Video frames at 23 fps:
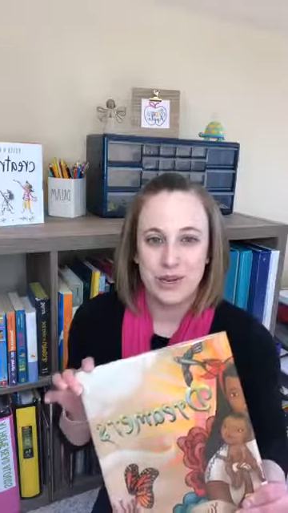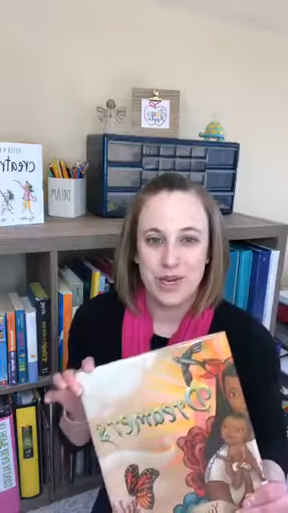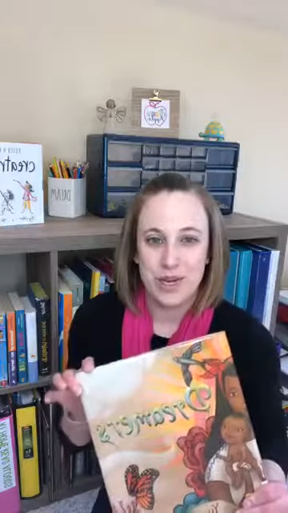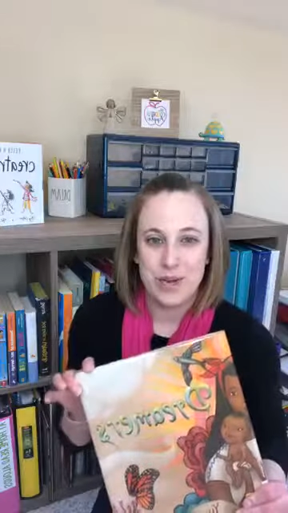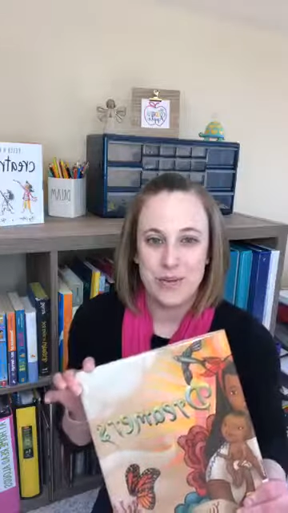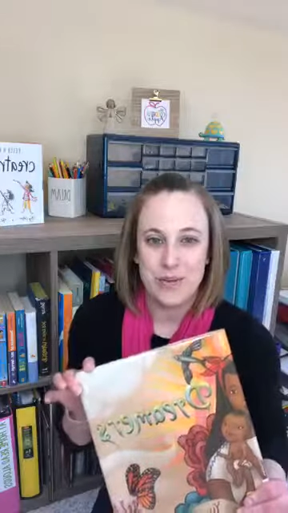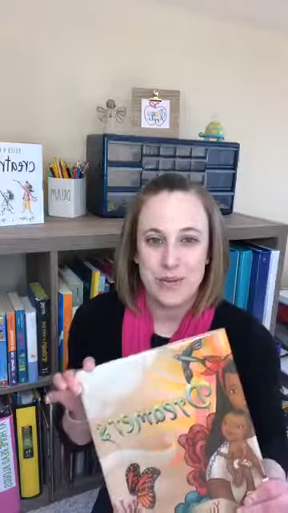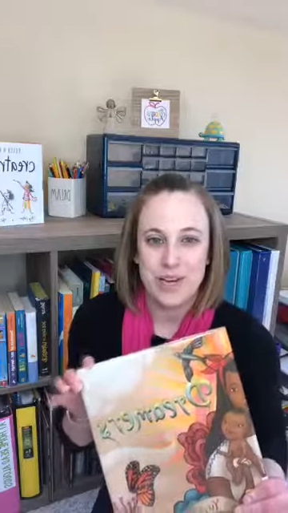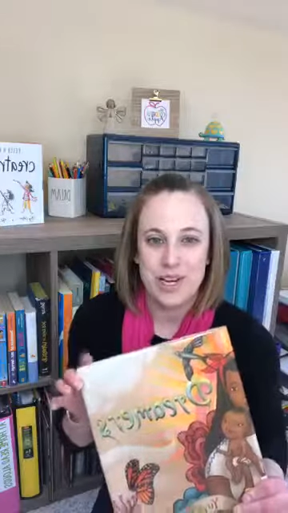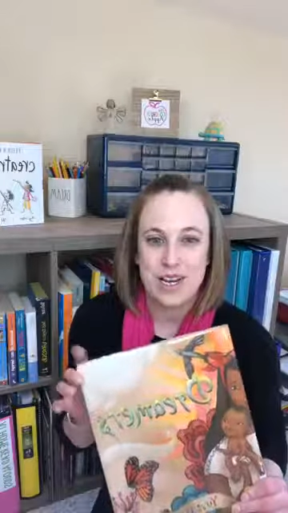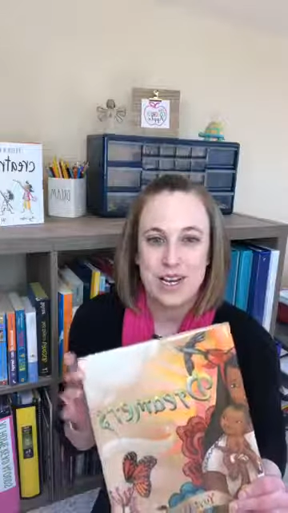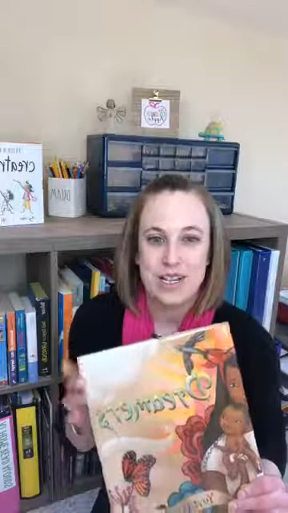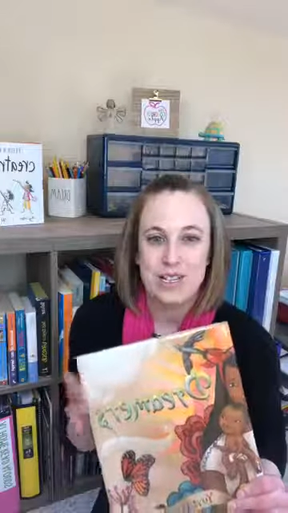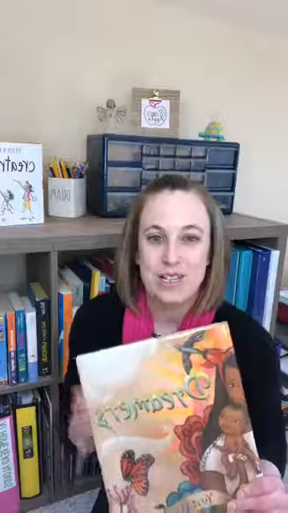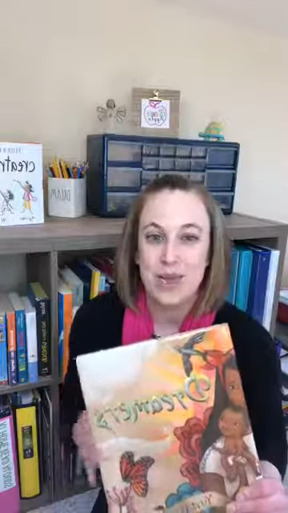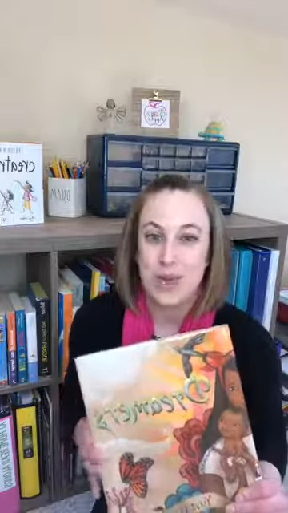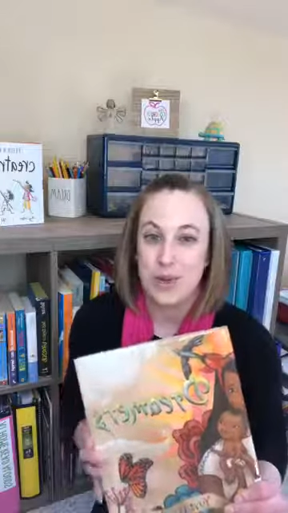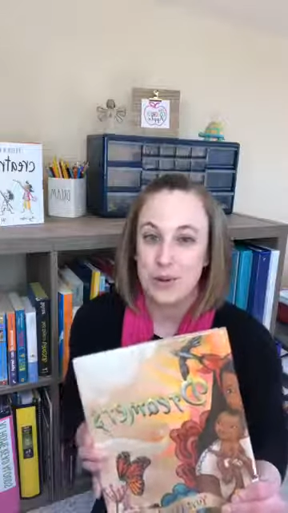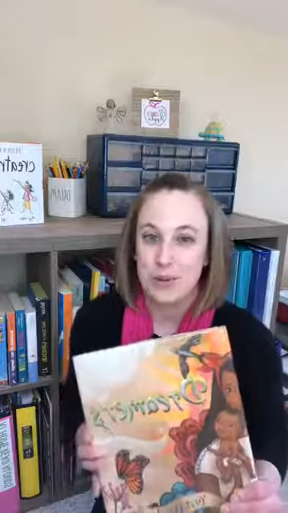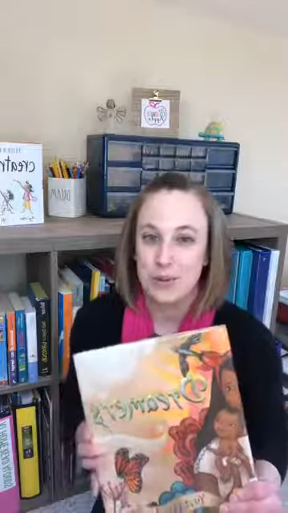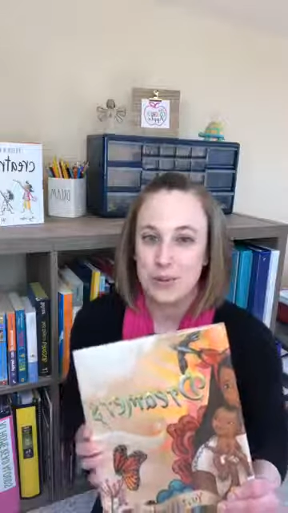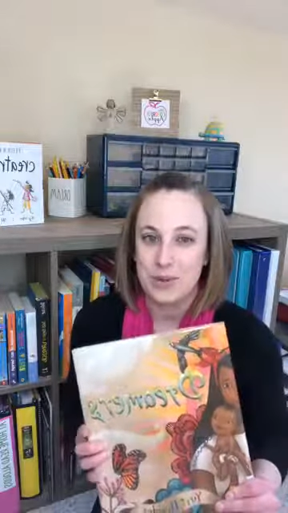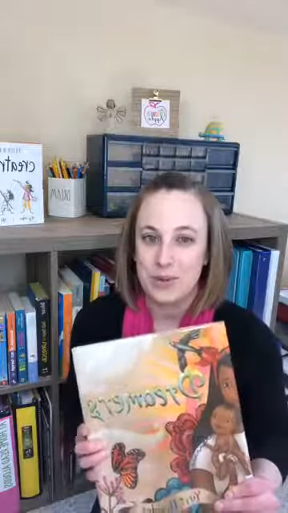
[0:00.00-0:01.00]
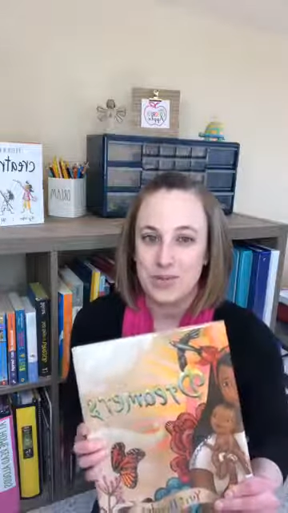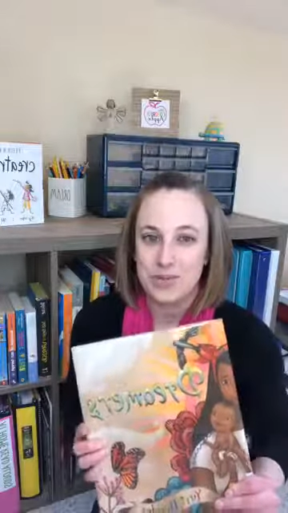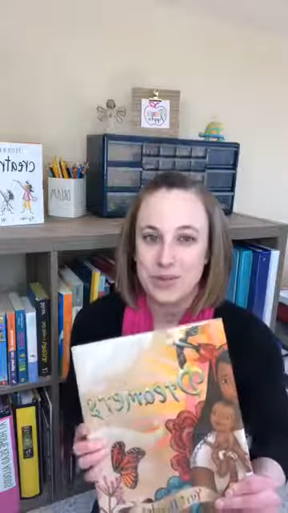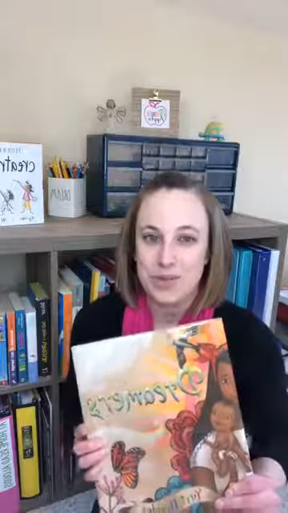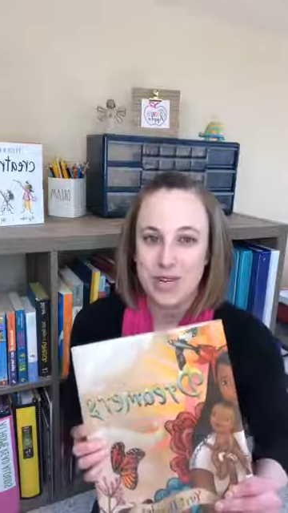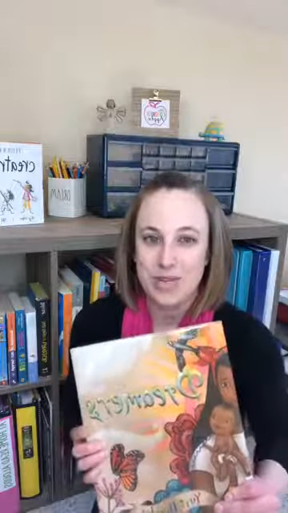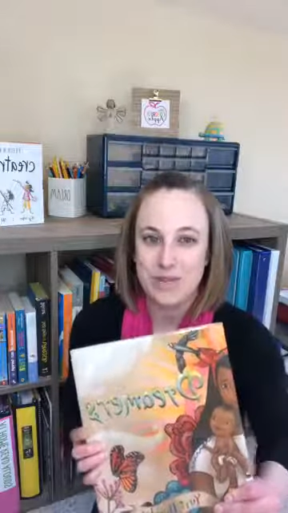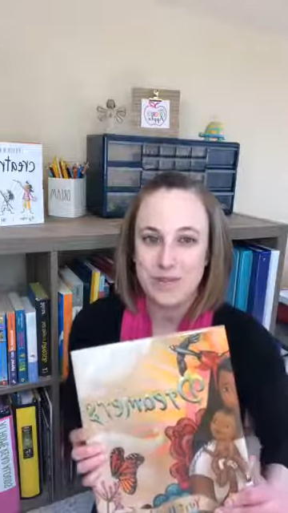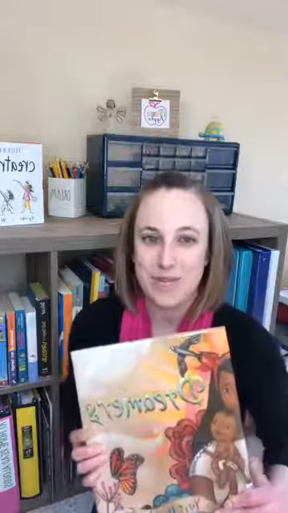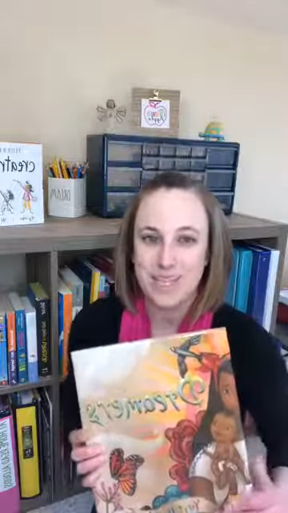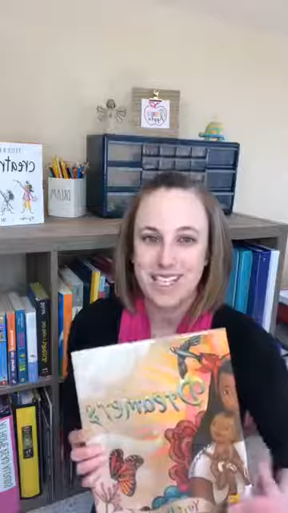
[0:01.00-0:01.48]
great one, so I hope you'll
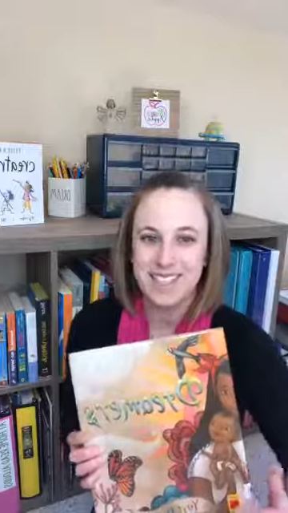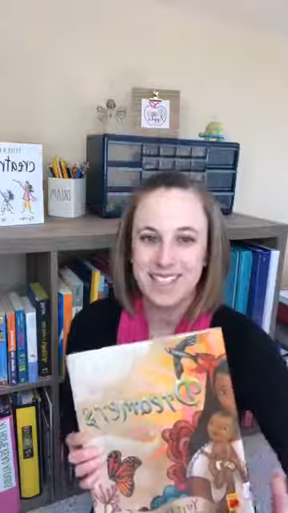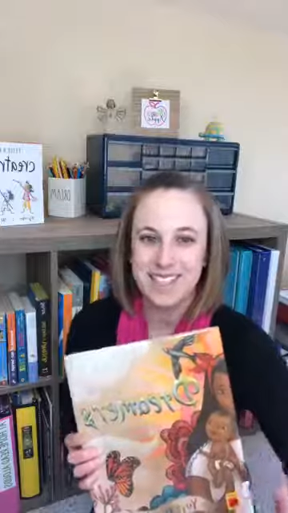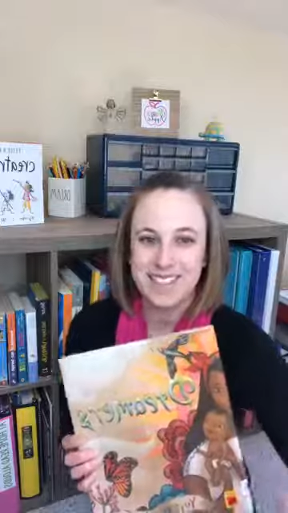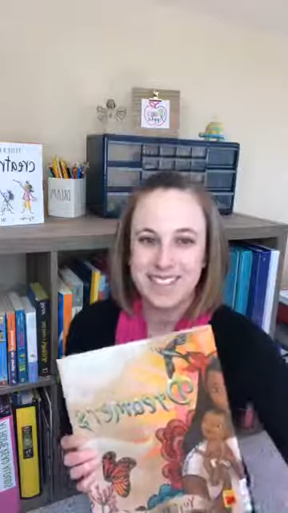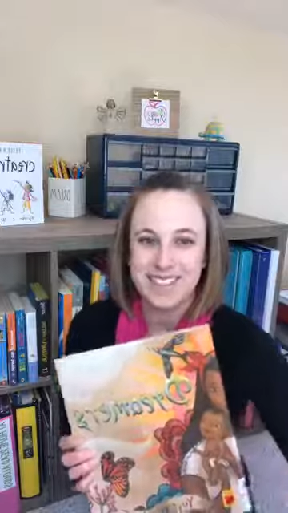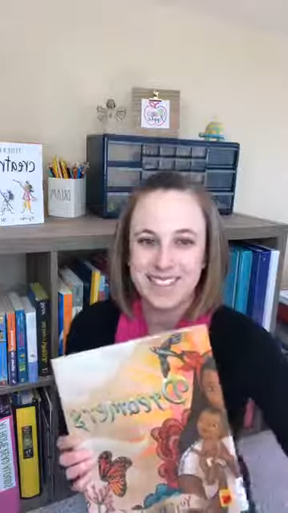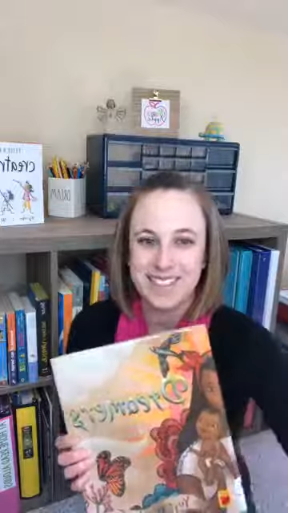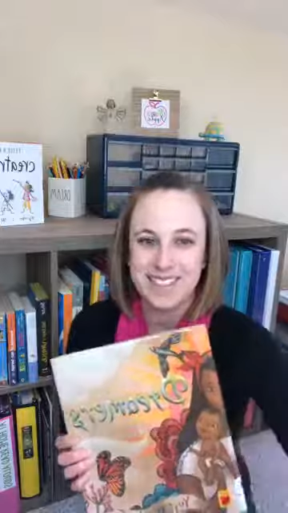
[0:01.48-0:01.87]
join me.